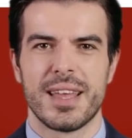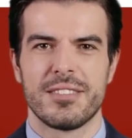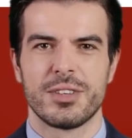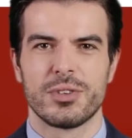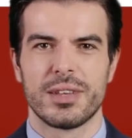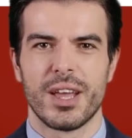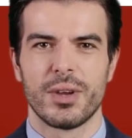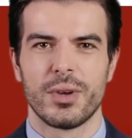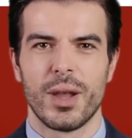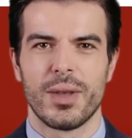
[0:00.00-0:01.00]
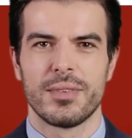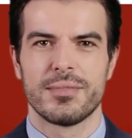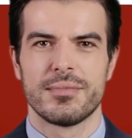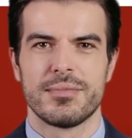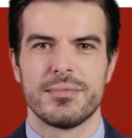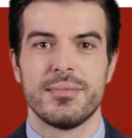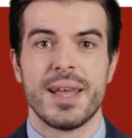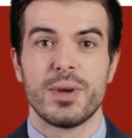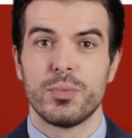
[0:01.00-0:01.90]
If it is not a loan, money